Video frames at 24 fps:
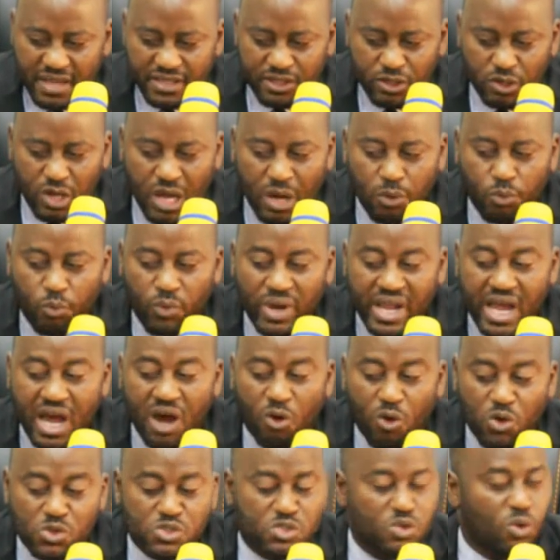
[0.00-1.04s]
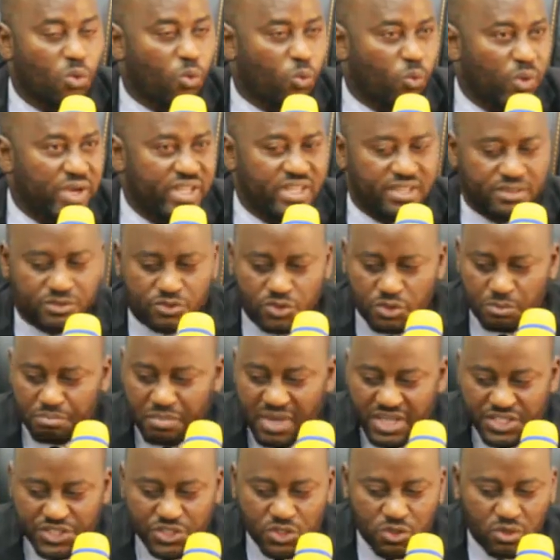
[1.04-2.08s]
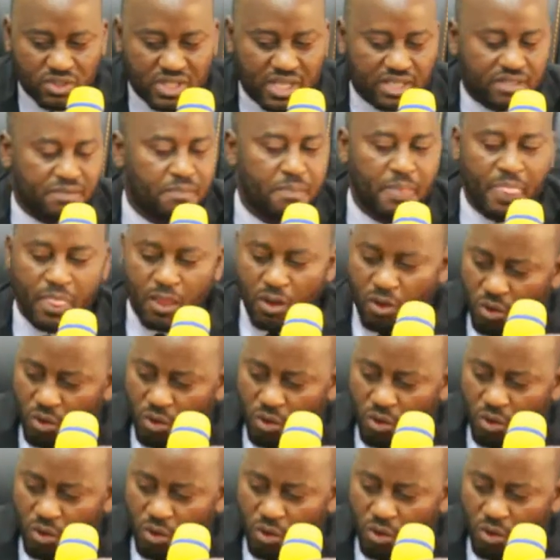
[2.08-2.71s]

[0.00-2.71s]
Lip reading: and we are also willing to make sure that